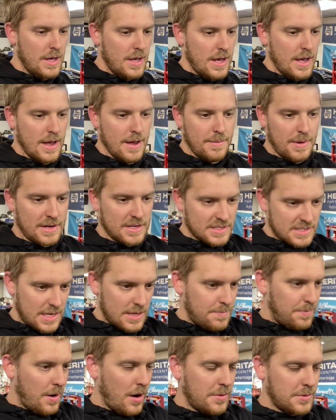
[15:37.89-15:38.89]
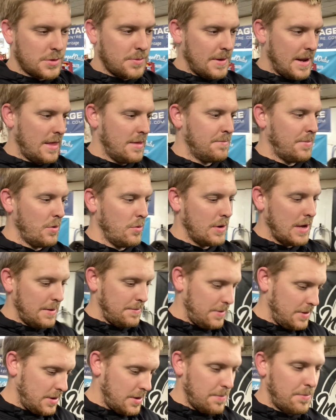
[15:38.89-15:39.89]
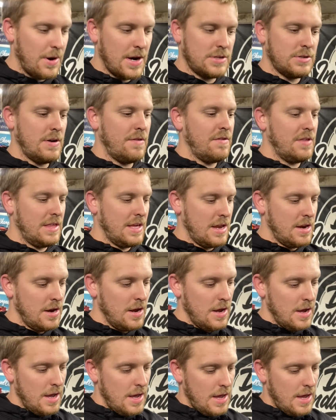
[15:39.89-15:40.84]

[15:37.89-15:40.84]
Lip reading: I can see the pipes coming out the bulkhead, but the compressor and everything